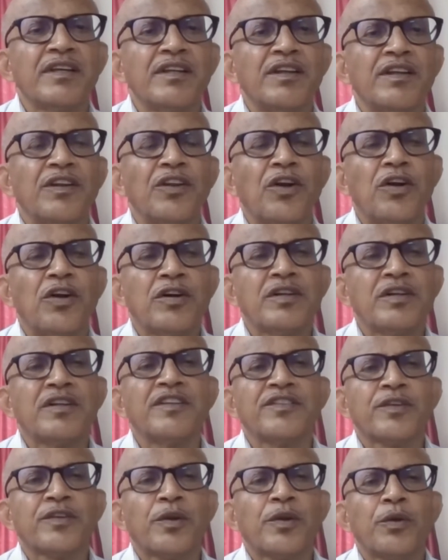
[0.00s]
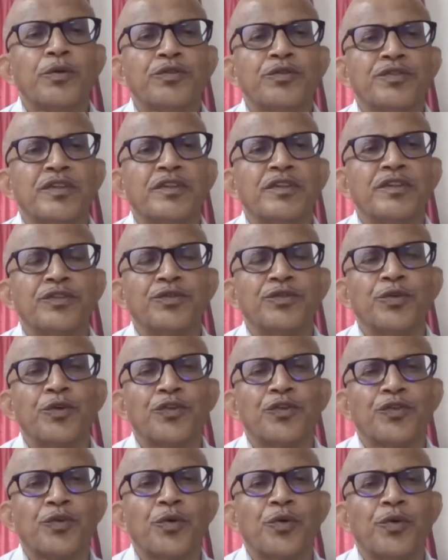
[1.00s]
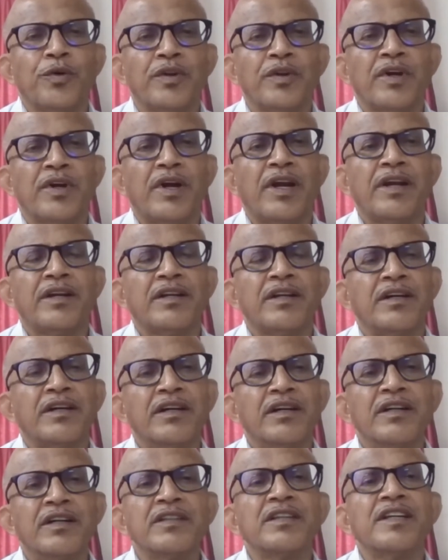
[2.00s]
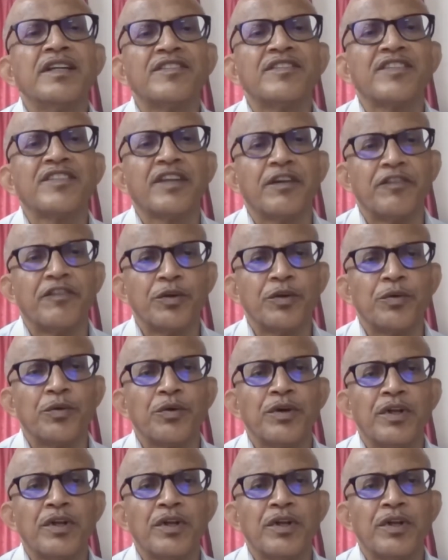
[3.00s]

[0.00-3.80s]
not disclosed the source code and earned its revenue.